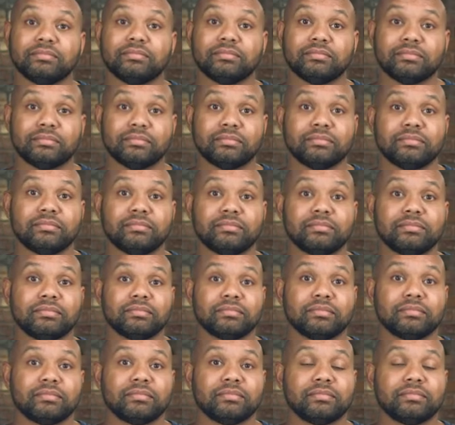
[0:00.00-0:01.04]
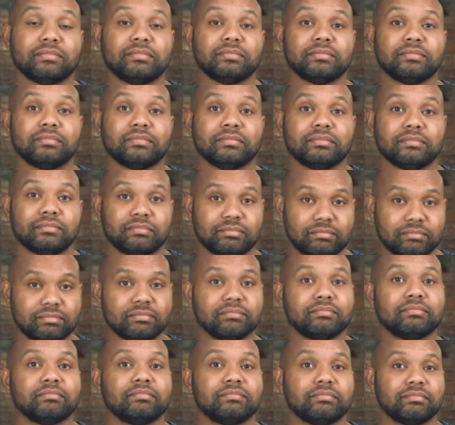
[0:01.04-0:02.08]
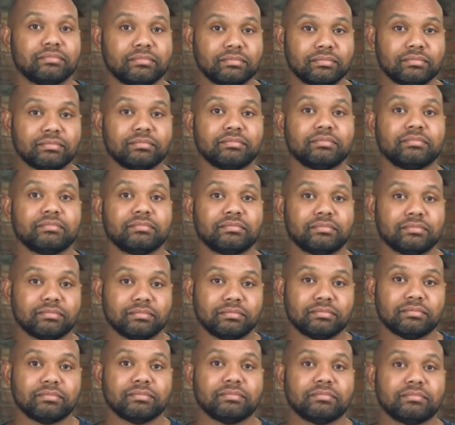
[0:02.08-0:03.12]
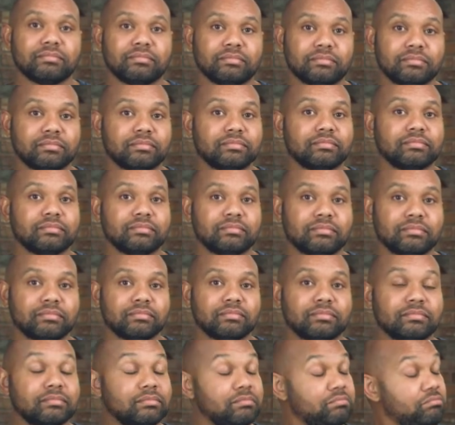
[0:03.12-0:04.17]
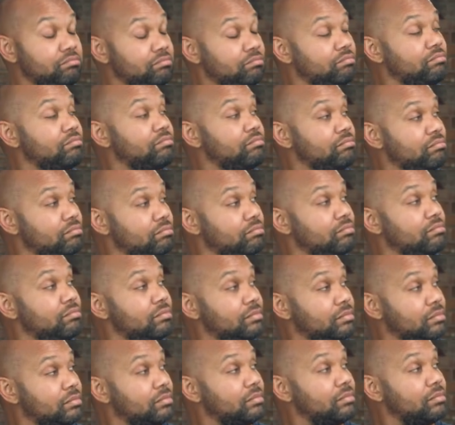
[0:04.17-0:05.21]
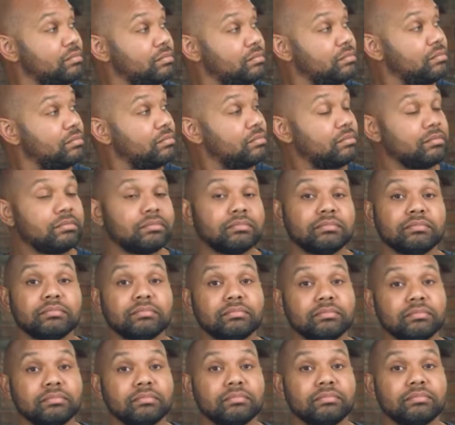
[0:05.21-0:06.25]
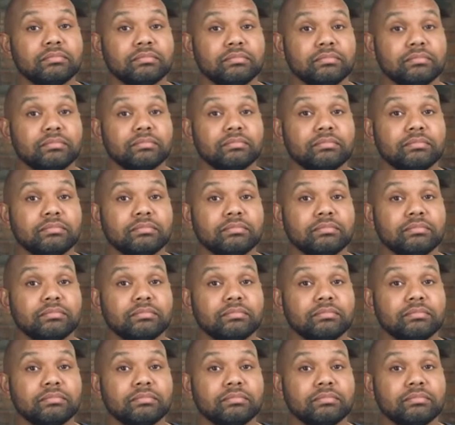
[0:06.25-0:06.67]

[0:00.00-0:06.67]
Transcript: This person isn't speaking.